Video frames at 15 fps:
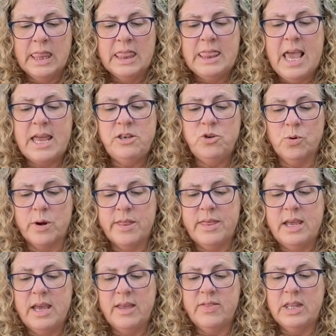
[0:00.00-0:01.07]
Then
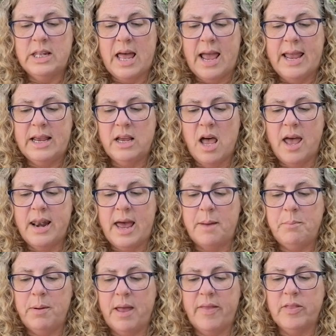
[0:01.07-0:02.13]
Dorothy and the lion got
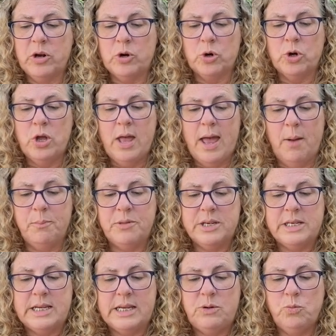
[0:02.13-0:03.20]
up, and the girl helped
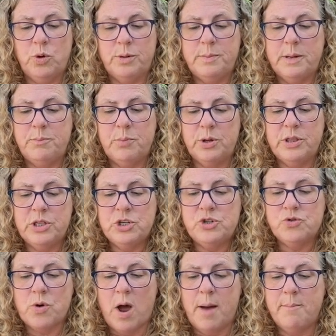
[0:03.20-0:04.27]
the Tin Woodman put the
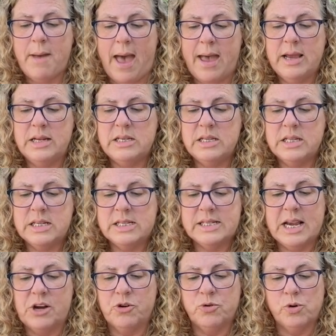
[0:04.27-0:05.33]
straw back into the
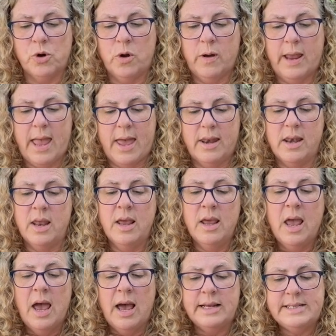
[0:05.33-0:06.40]
Scarecrow again
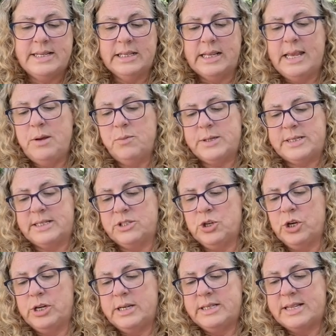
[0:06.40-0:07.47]
until he was as
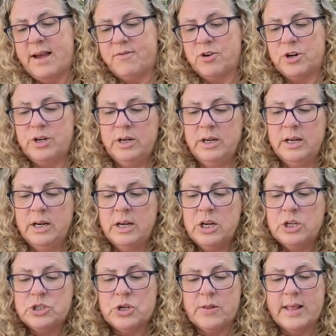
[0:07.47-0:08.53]
good as ever.
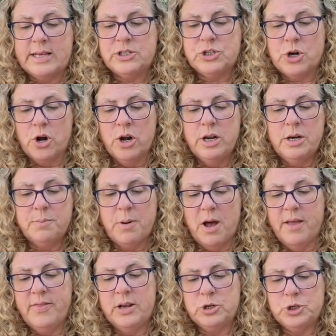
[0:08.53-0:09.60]
So they started
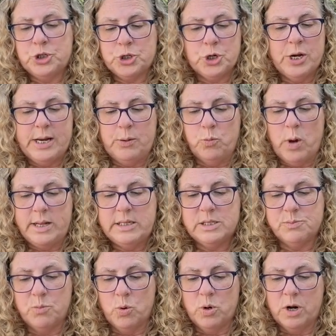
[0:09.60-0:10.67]
upon their journey
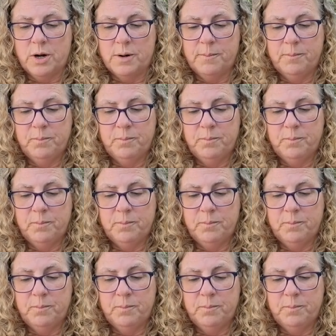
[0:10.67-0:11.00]
once more.